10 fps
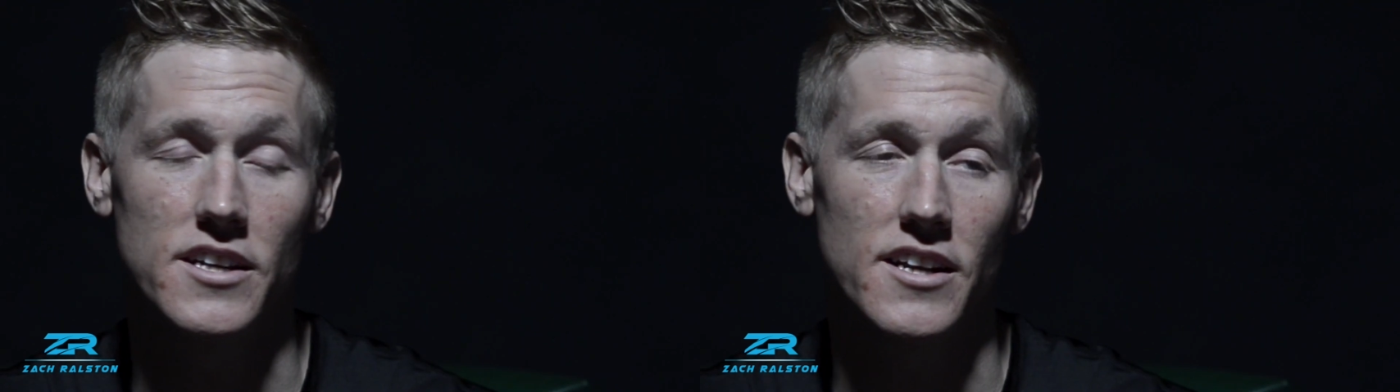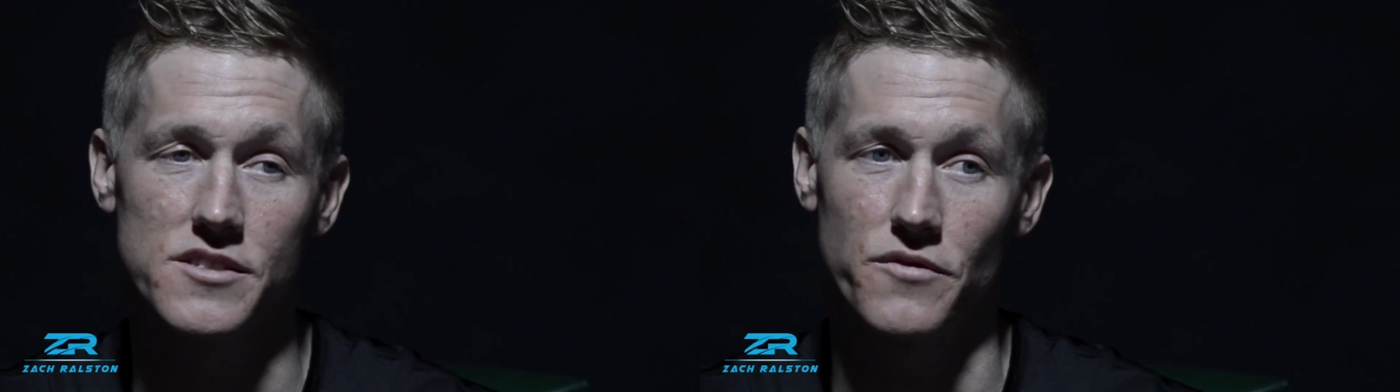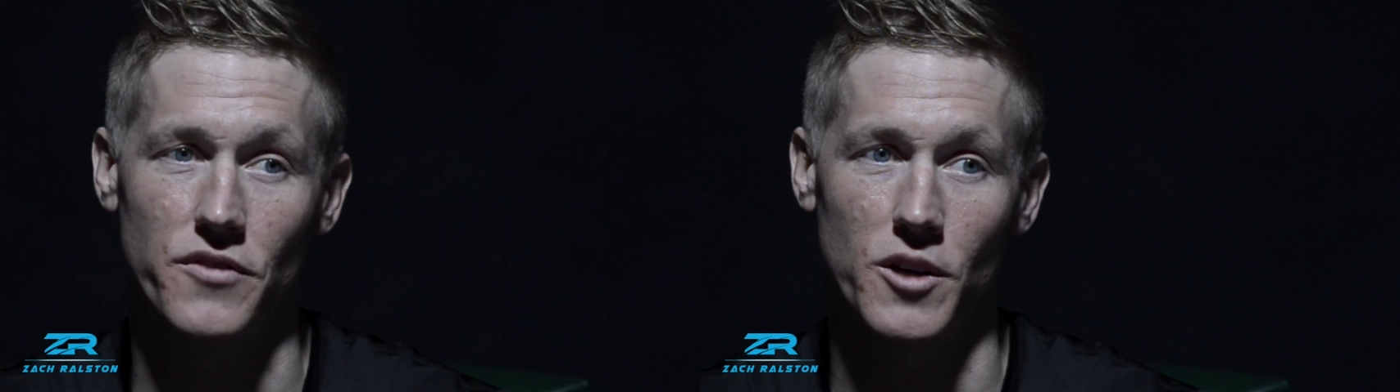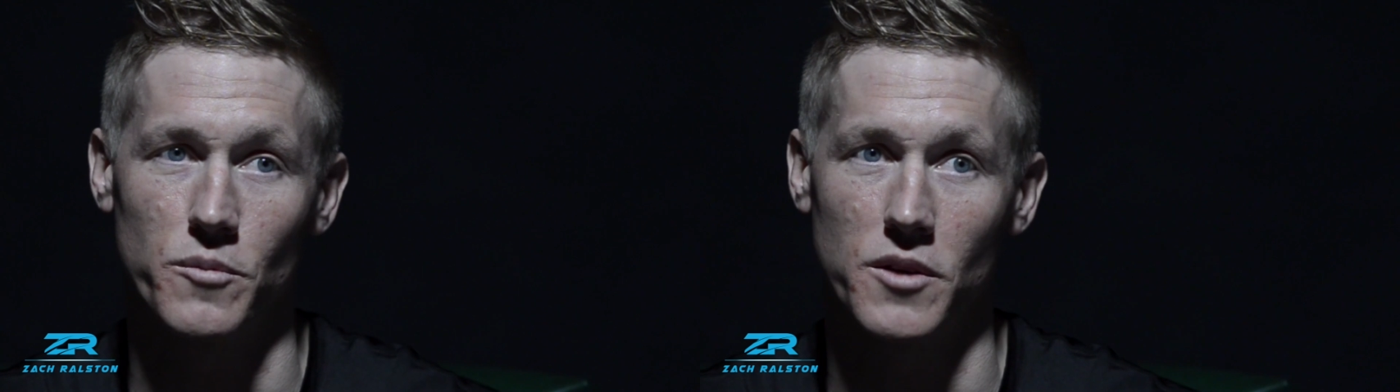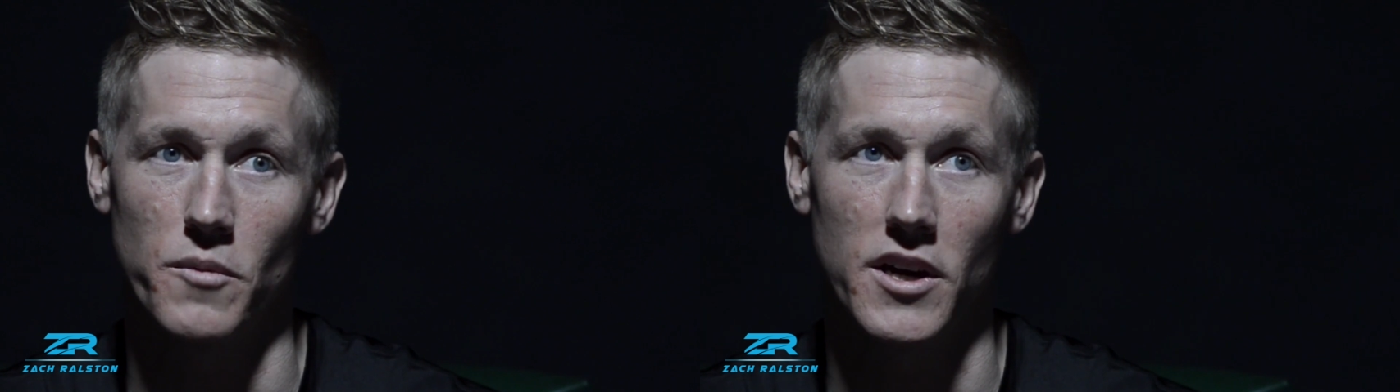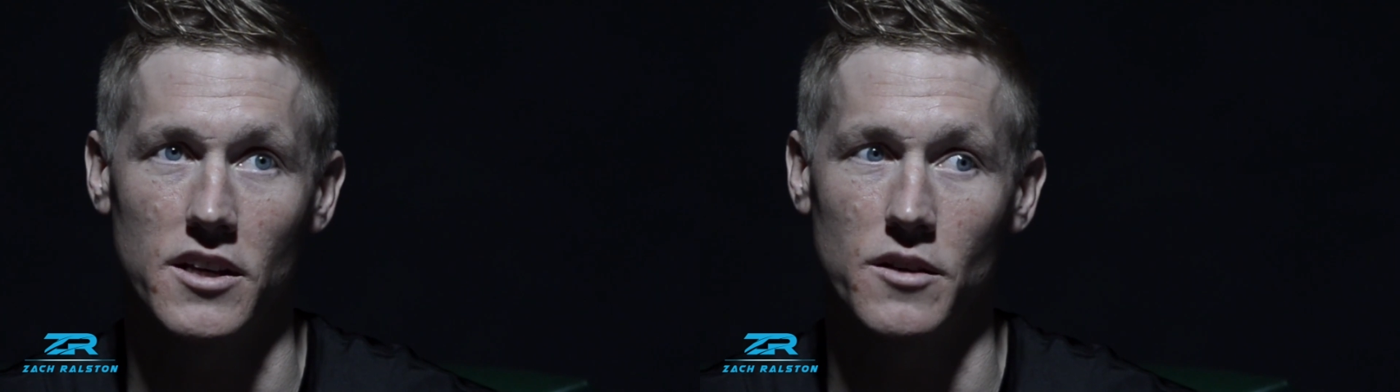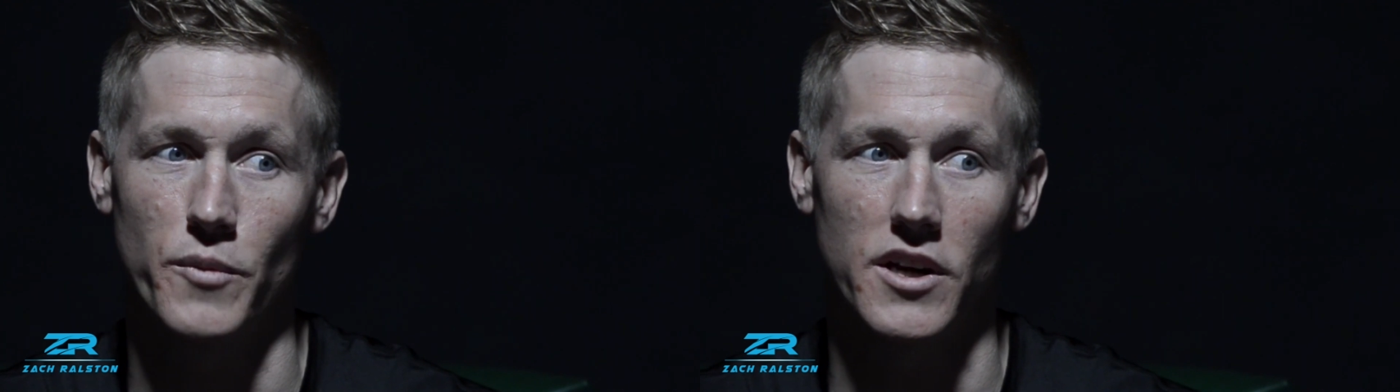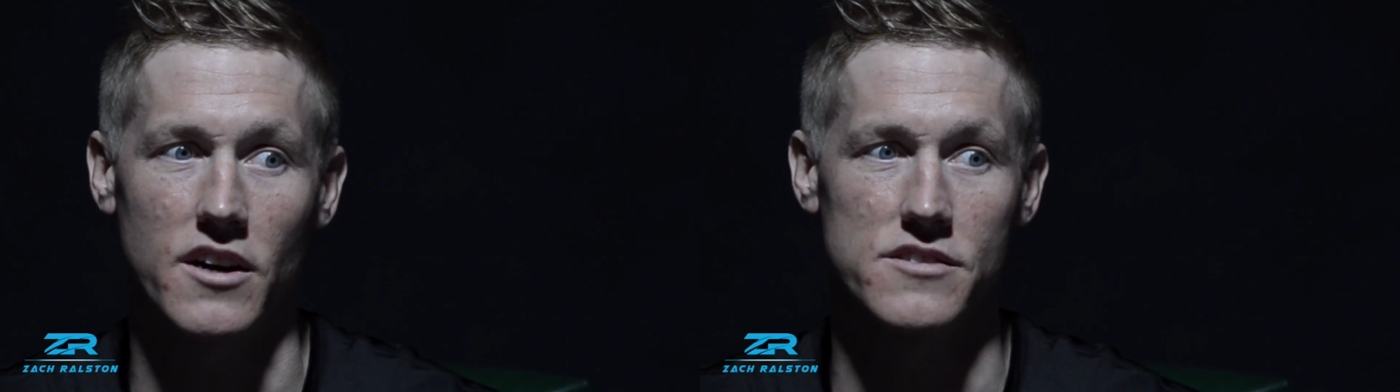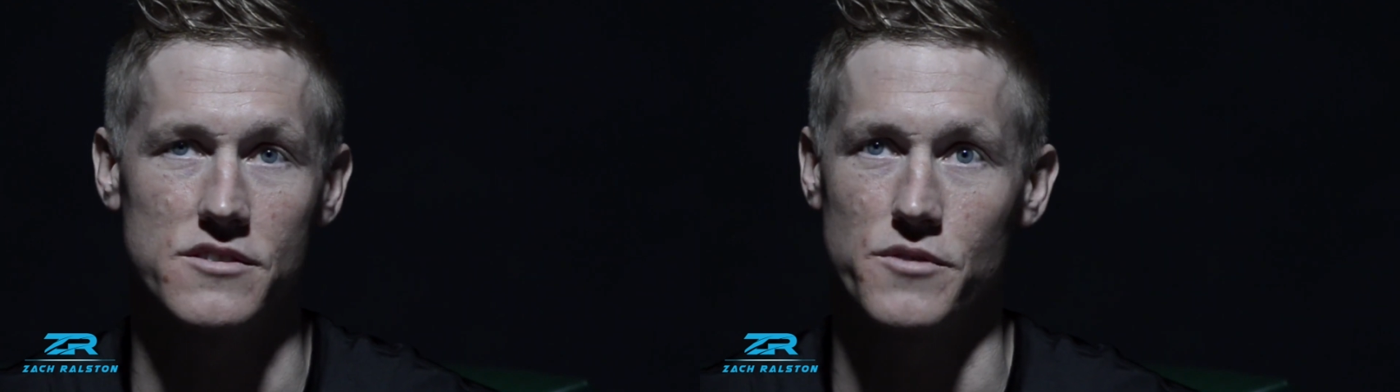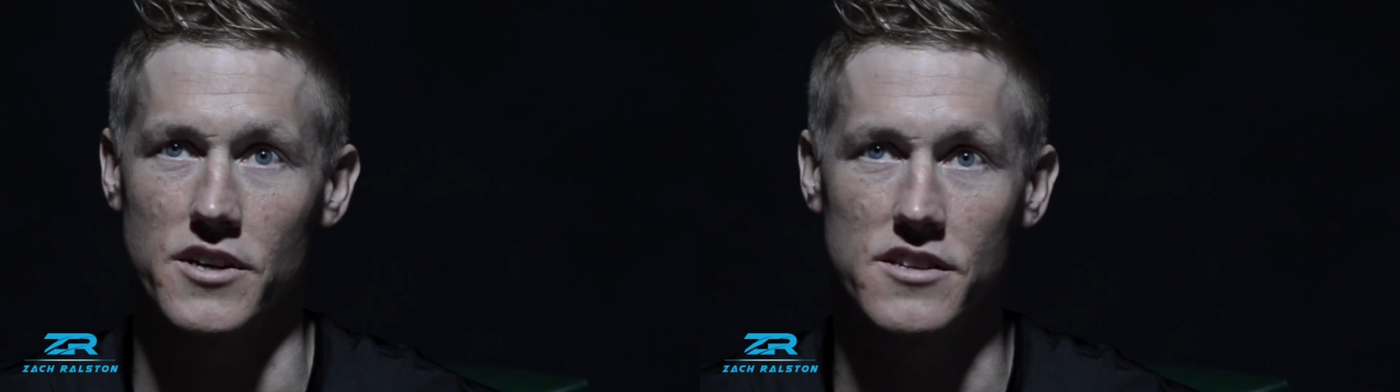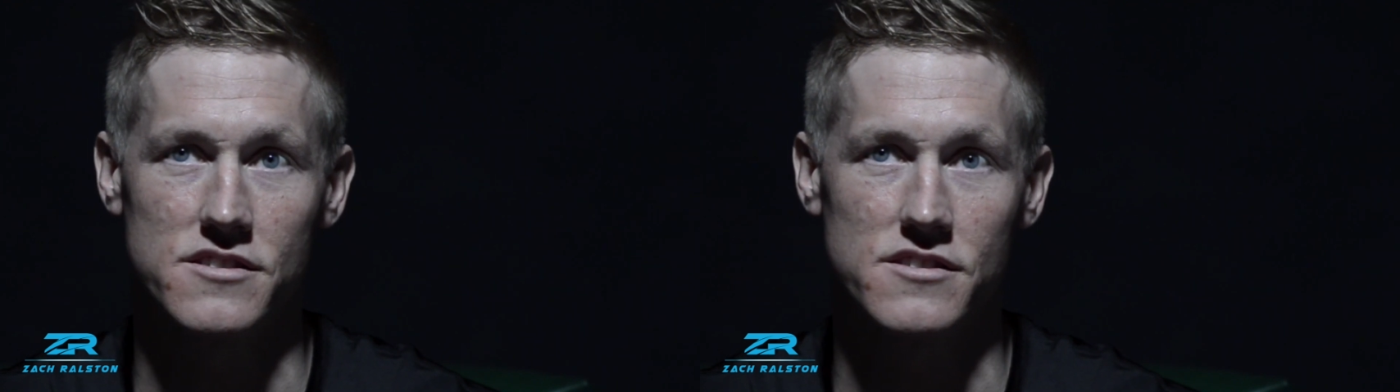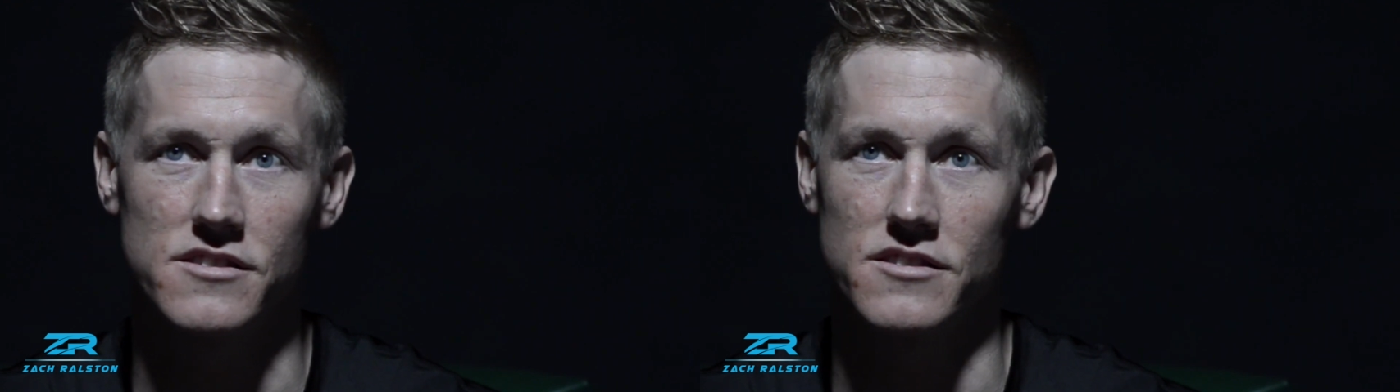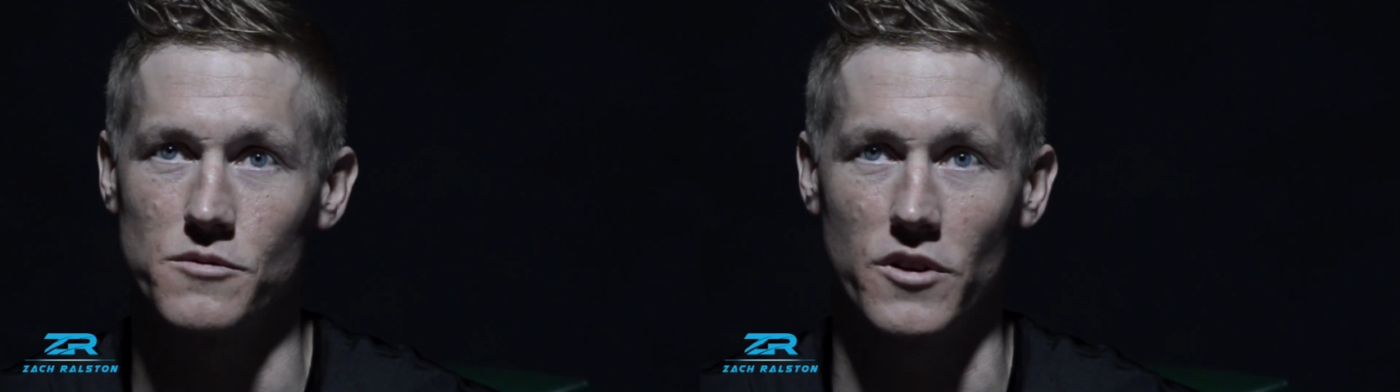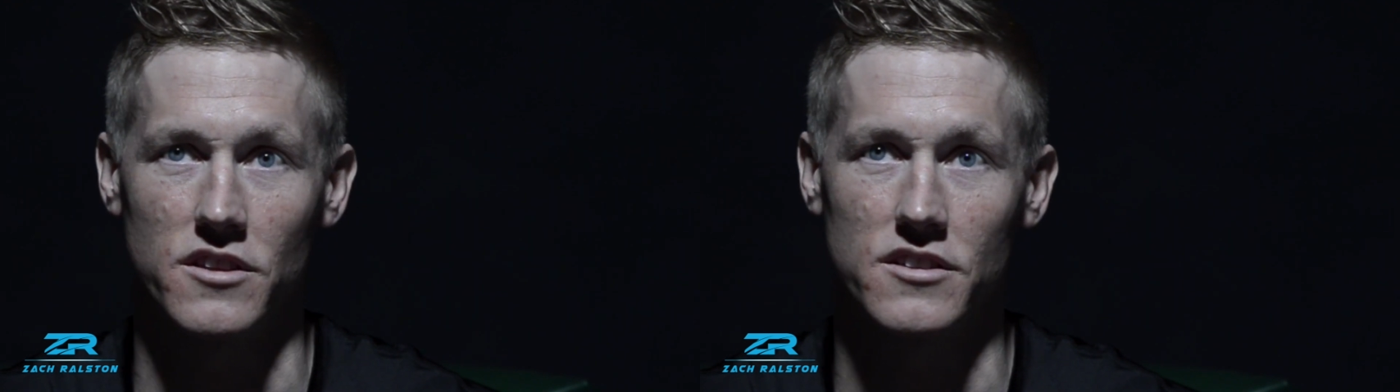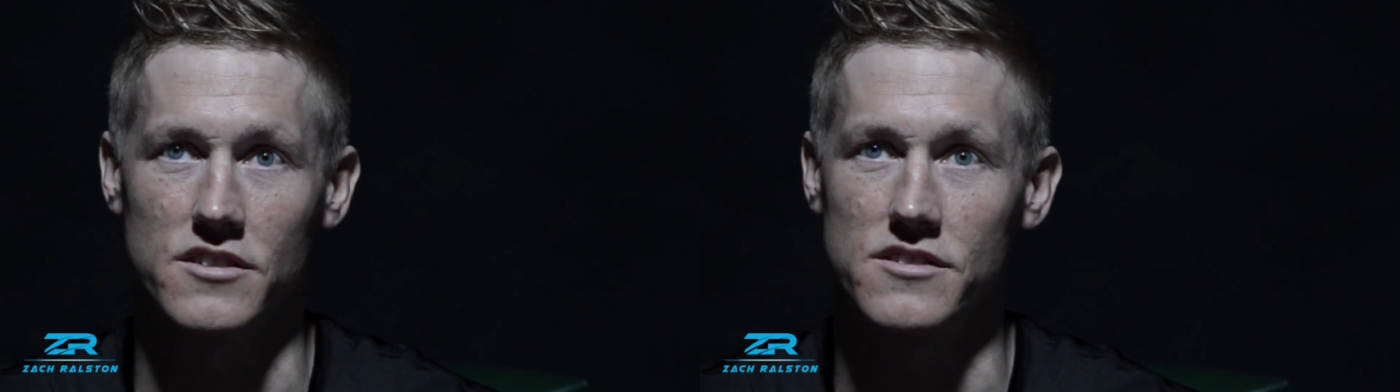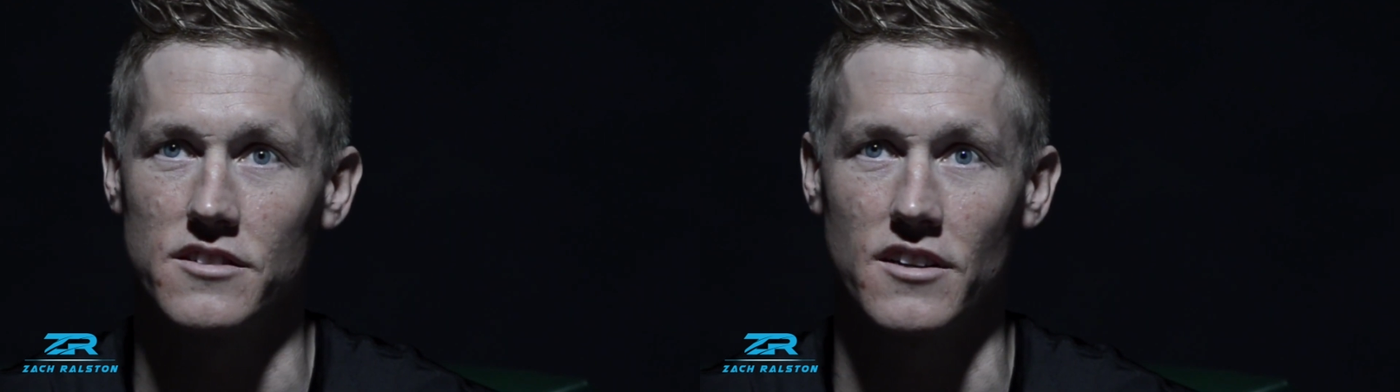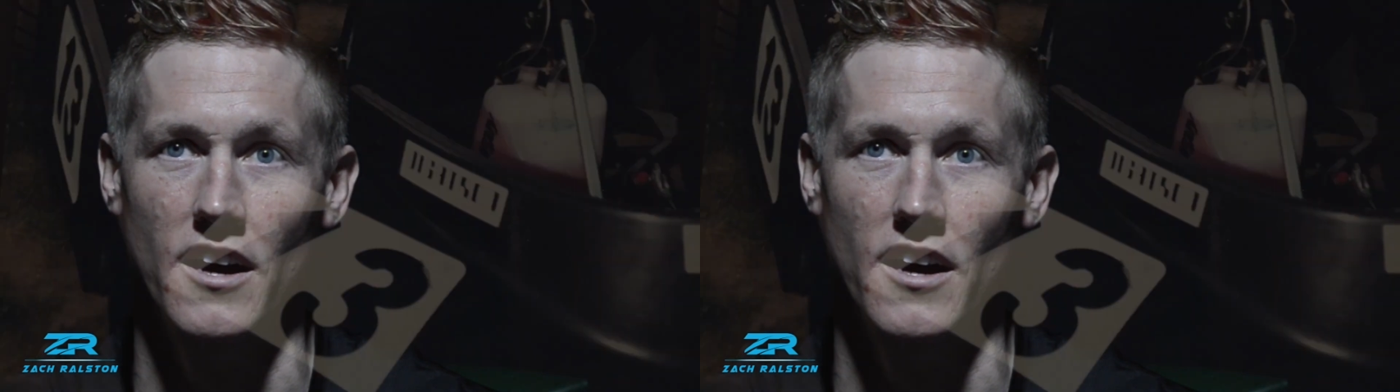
did it as a family. My, my cousins raced with us, and